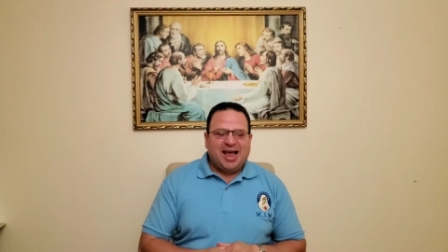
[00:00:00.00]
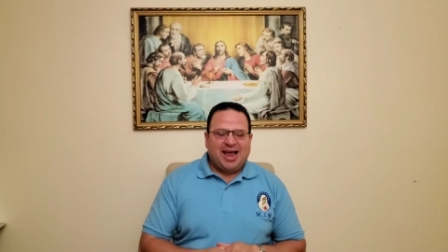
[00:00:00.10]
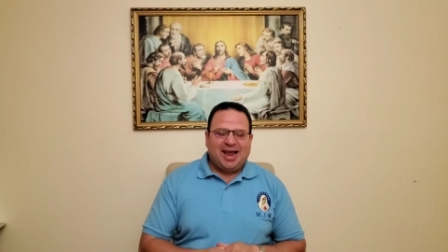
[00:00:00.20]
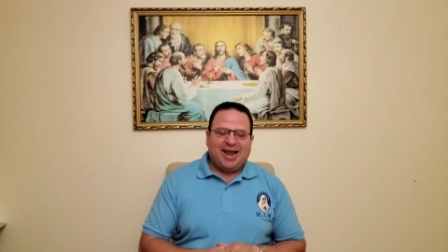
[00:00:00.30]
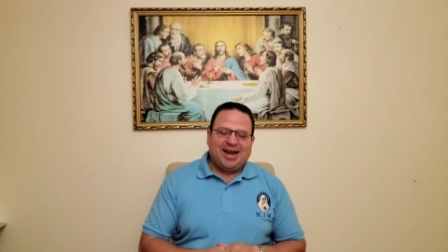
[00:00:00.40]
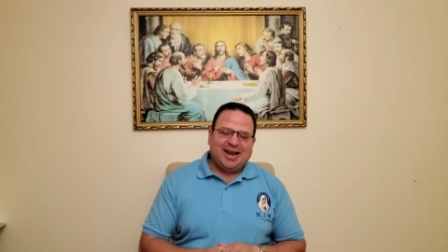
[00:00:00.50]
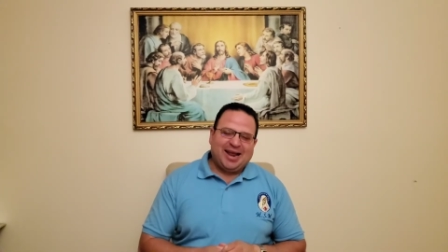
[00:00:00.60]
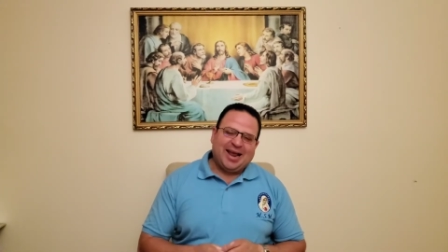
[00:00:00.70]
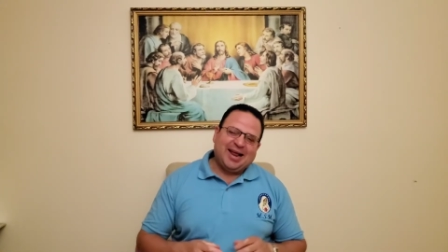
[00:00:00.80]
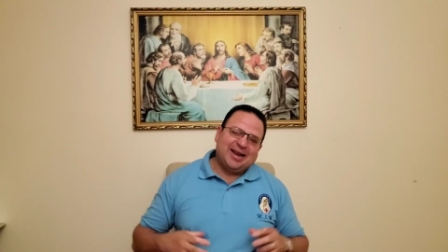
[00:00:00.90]
And
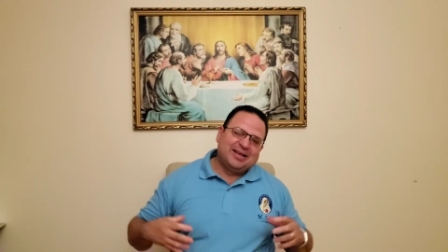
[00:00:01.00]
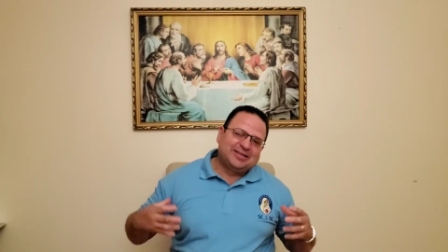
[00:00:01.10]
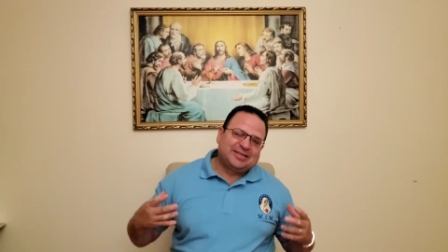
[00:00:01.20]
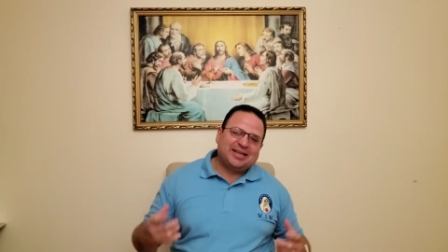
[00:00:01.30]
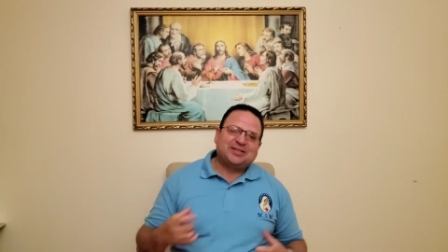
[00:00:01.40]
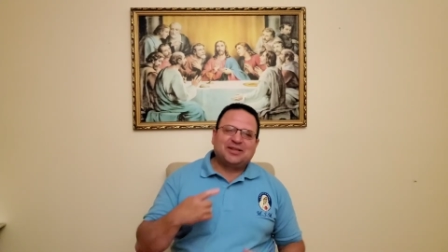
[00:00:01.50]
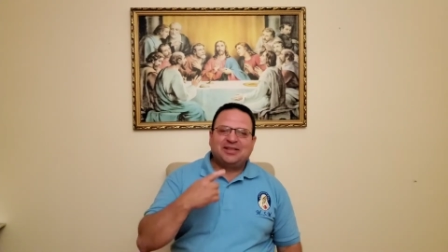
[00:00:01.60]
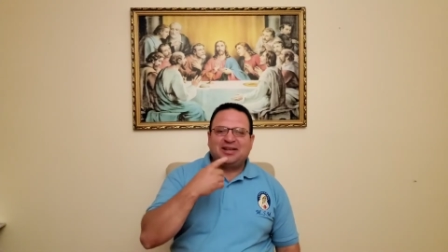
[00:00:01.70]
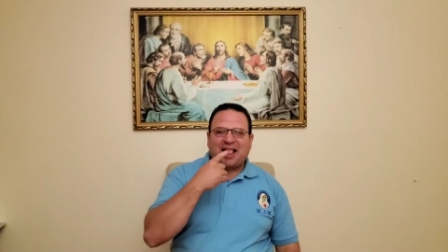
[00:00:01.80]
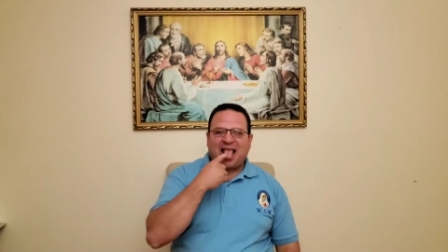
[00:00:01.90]
it says
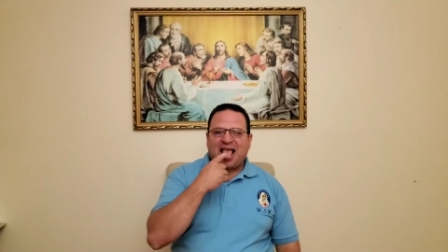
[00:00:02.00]
something